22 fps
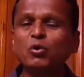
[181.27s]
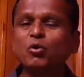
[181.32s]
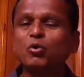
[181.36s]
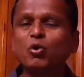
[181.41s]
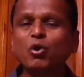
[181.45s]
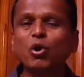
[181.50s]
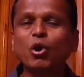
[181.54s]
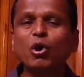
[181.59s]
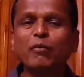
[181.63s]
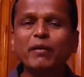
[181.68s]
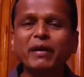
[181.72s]

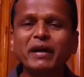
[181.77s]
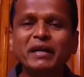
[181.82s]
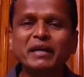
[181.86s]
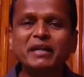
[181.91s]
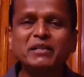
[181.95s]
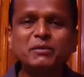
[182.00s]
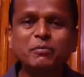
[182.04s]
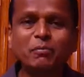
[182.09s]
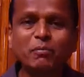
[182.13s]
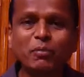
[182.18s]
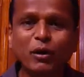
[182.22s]
go away
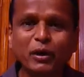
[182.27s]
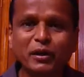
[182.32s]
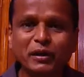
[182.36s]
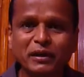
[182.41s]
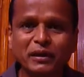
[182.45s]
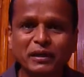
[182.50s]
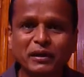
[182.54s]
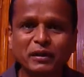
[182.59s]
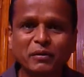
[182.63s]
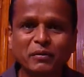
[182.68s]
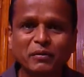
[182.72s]

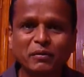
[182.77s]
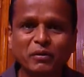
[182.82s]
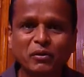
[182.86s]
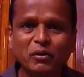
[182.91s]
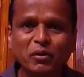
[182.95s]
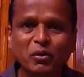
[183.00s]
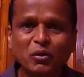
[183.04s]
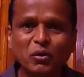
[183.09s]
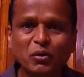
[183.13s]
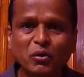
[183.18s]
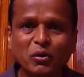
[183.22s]
disappointed,
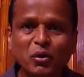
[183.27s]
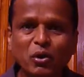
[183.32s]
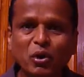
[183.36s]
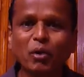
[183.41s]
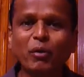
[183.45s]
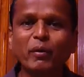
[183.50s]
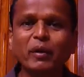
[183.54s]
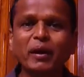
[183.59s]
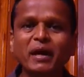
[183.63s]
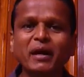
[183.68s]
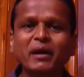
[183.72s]
go
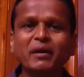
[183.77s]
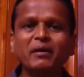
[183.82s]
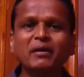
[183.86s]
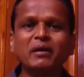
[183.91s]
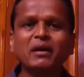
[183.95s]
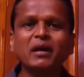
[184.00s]
away